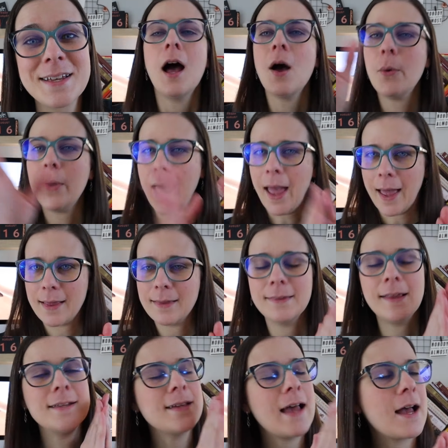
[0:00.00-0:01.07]
Okay,
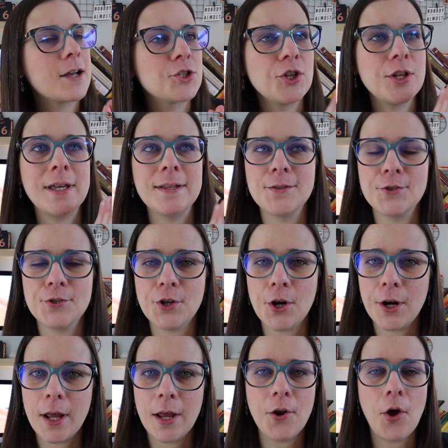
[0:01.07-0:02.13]
let's actually get
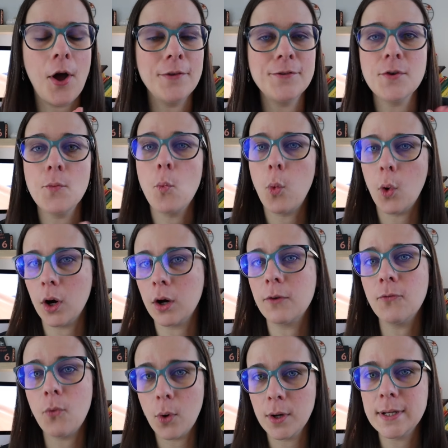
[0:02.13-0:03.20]
started on some work
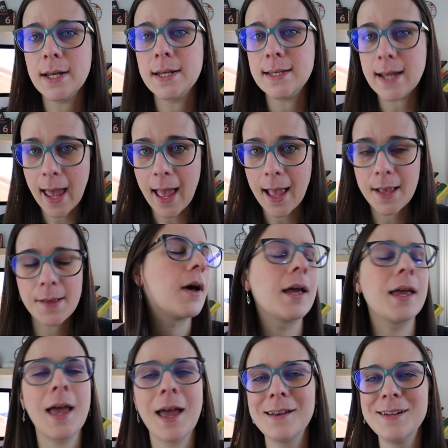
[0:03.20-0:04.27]
for today.
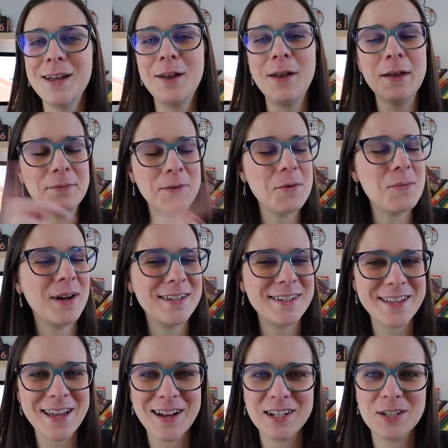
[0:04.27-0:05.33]
Again, if you watched
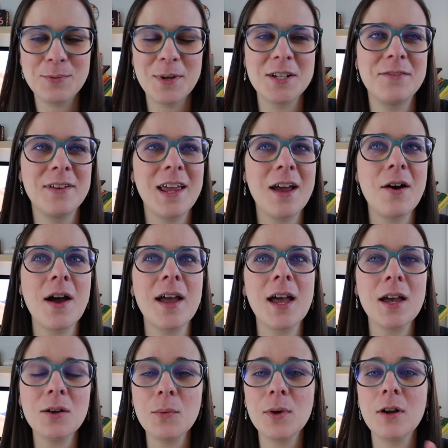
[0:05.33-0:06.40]
the HodgePodge video, I
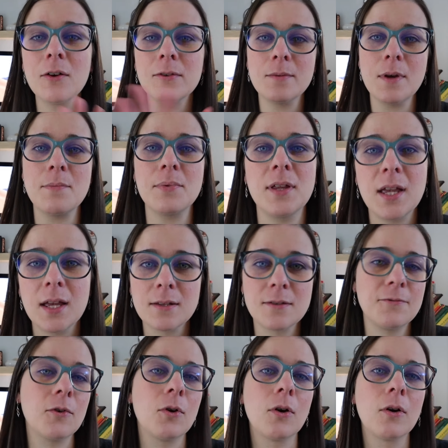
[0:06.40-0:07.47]
kind of went over my plans
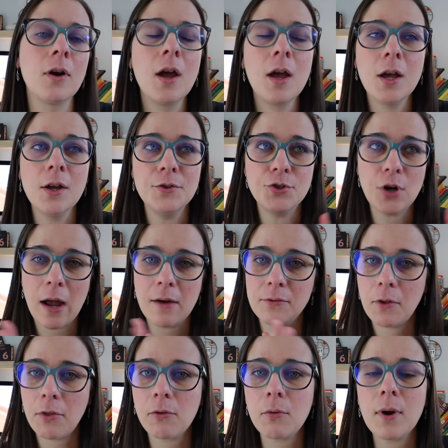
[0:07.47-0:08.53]
for
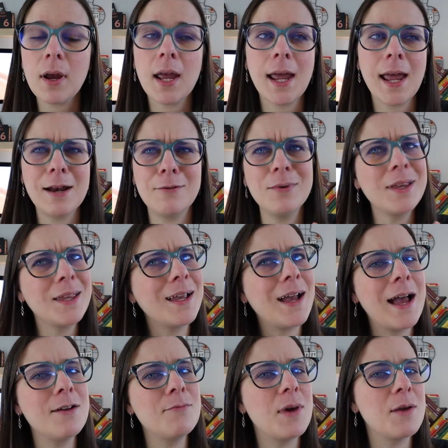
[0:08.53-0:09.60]
draft three and really
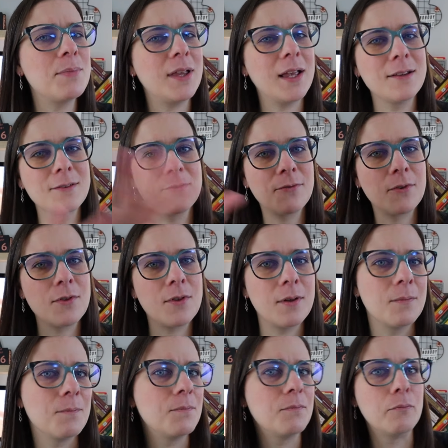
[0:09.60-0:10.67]
kind of my plans for
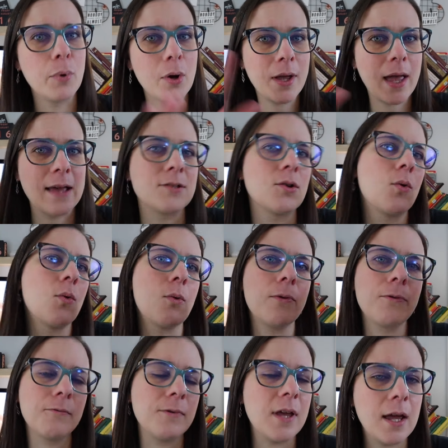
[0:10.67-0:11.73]
the book as a whole
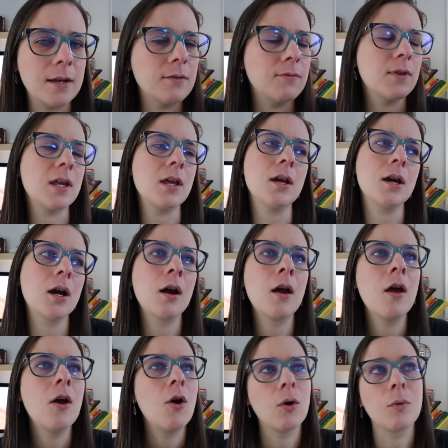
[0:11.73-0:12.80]
through the end of the year,
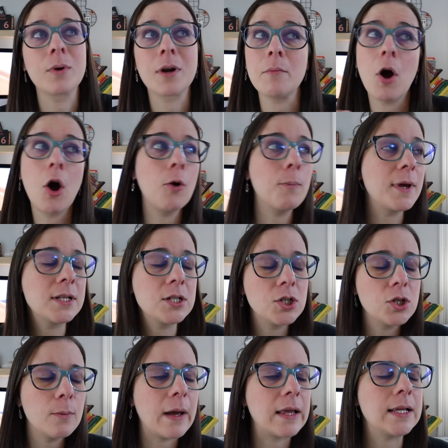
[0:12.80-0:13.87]
or what I'm hoping to
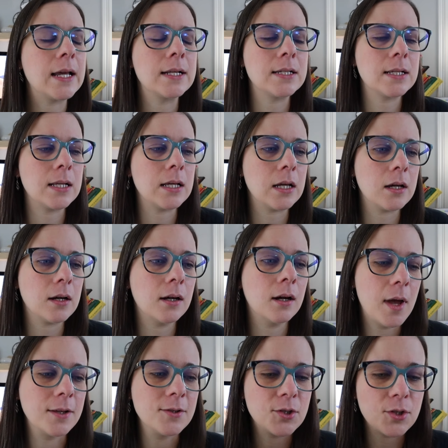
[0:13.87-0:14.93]
do by the end of the year.
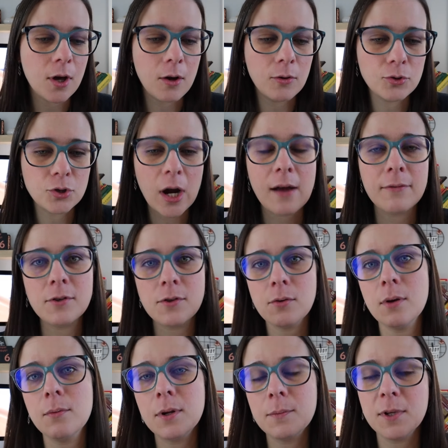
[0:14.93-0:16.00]
And so draft
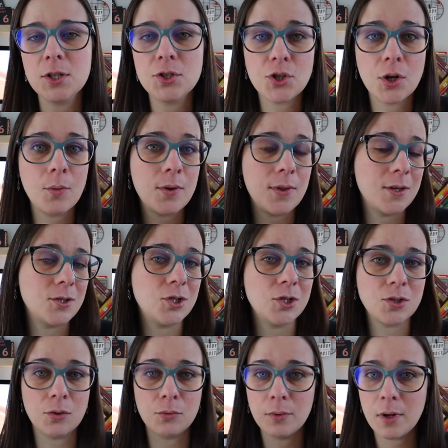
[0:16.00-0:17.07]
three, what I'm going to start with is
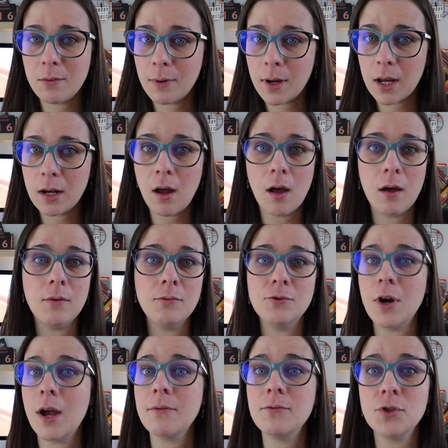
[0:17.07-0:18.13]
just a reread of
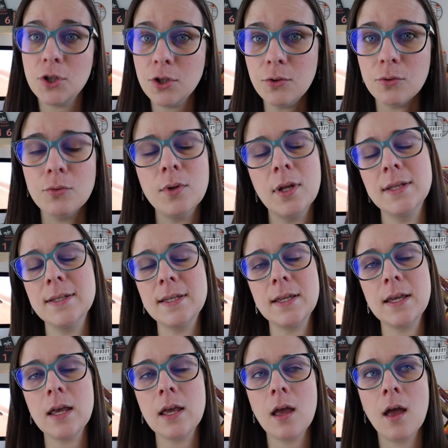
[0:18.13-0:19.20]
draft two and
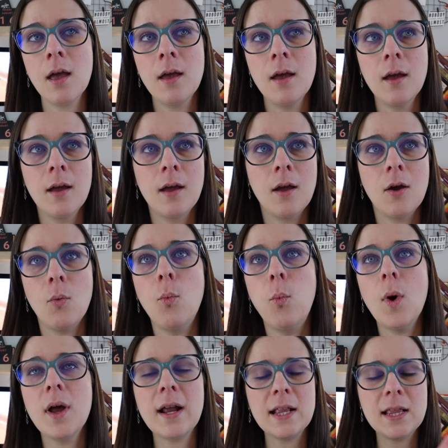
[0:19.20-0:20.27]
see
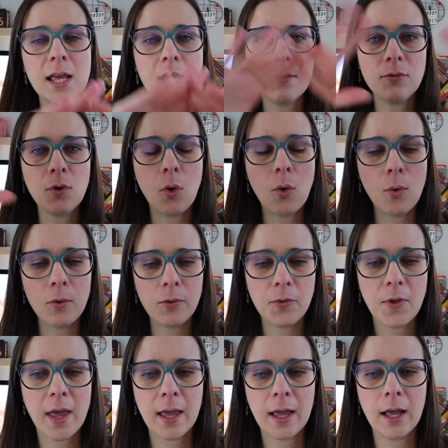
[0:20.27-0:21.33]
what I think of the whole
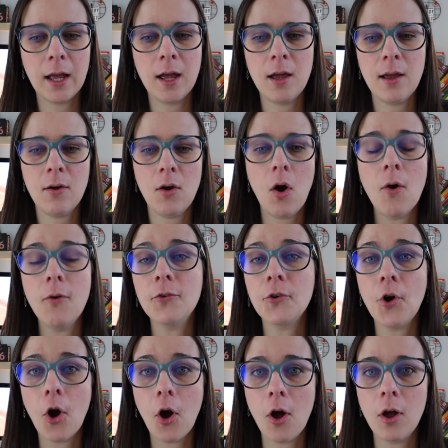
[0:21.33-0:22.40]
thing
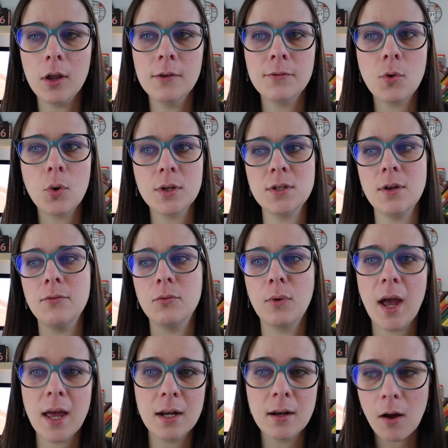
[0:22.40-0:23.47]
overall. Of course, I've
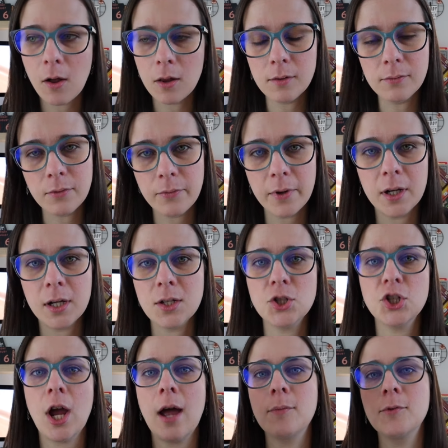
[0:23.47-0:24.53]
read all of the various
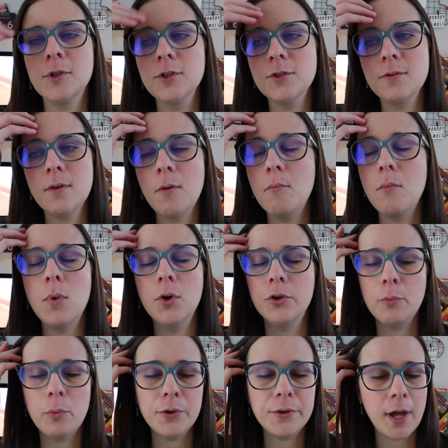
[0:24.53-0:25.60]
chapters
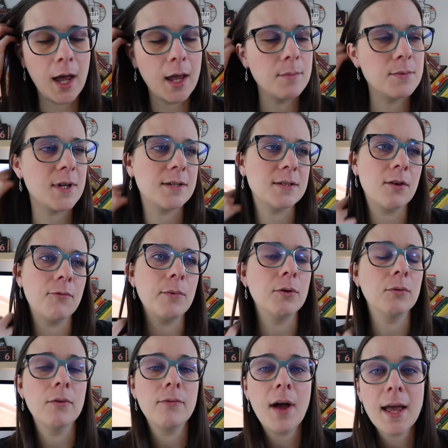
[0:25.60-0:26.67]
multiple times as I've been
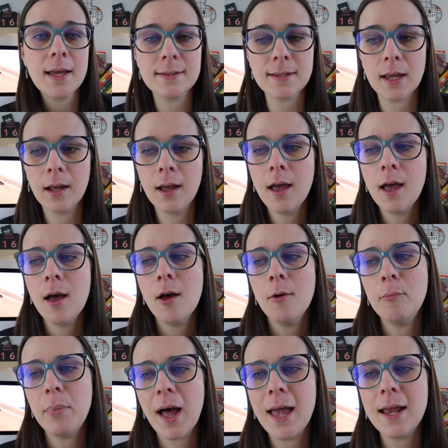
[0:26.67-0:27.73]
revising,
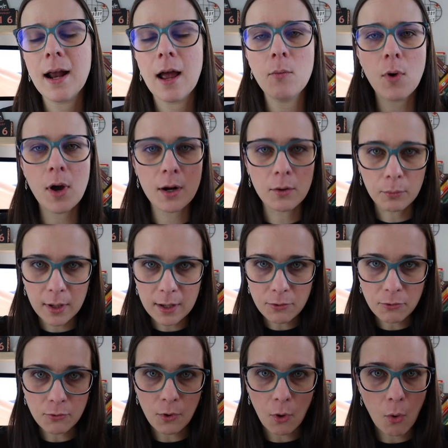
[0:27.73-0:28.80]
but I want to read
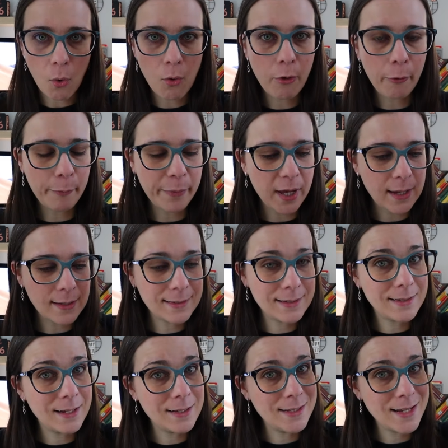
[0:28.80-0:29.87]
through the whole piece
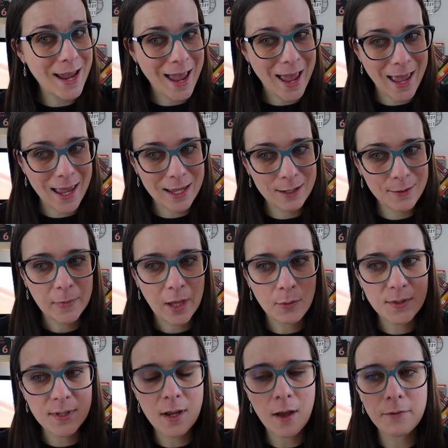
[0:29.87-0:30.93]
today. That
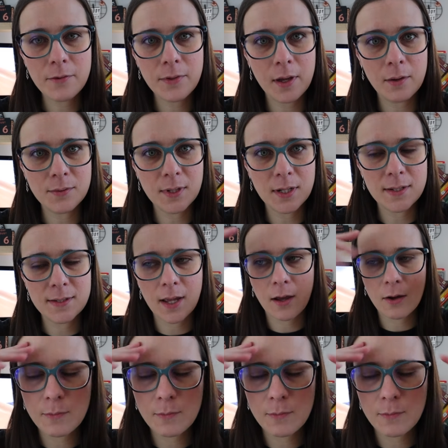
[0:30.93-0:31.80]
was the other thing I was going to say.